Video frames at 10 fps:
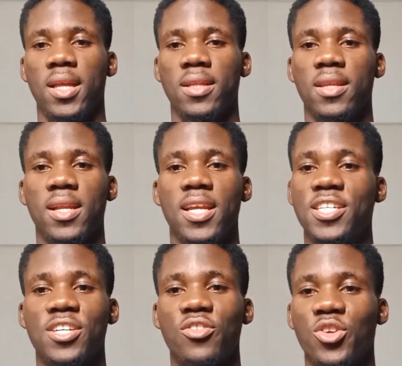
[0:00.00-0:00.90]
the
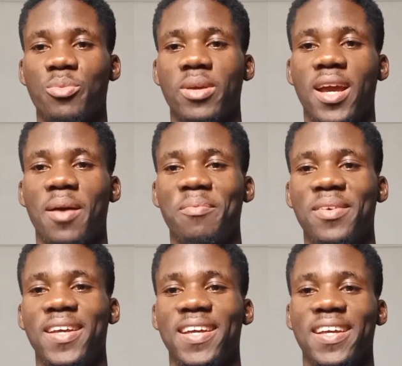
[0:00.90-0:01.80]
legendary you become.
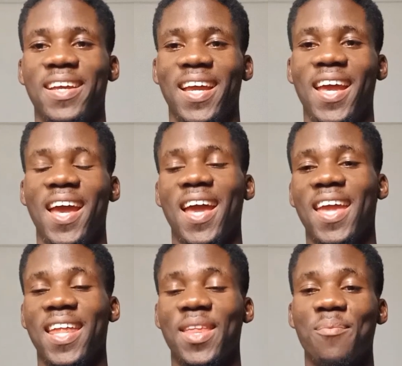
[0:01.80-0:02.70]

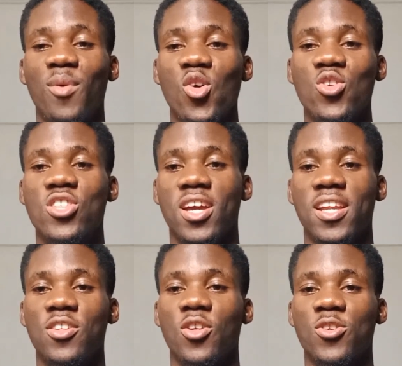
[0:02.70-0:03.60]
Yeah, the more you
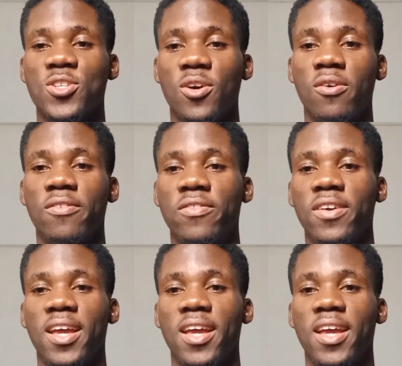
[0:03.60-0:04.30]
challenge yourself